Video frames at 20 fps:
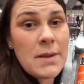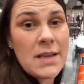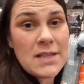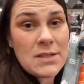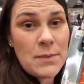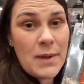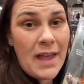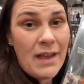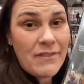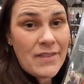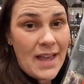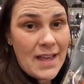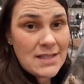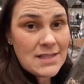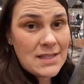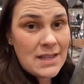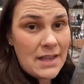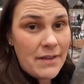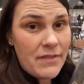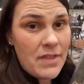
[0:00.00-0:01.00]
Because we have
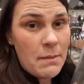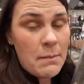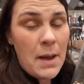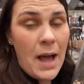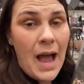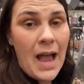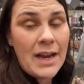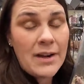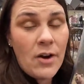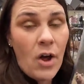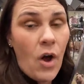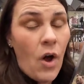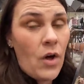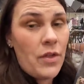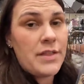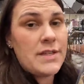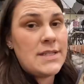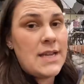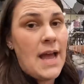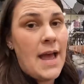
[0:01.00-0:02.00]
guests leave them behind
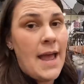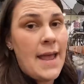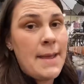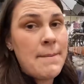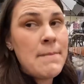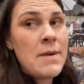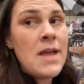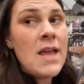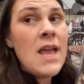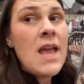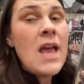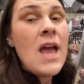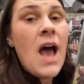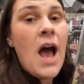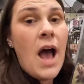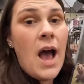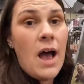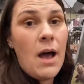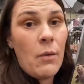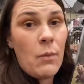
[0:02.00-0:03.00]
all the time.
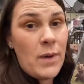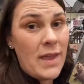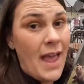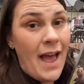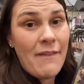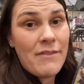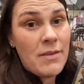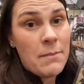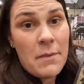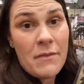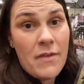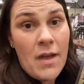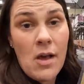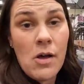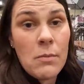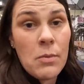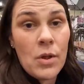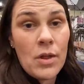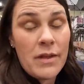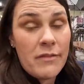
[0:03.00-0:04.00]
We have them
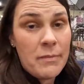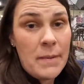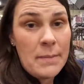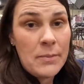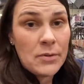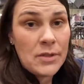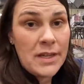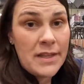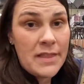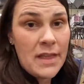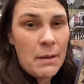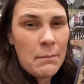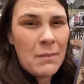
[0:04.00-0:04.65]
available if people need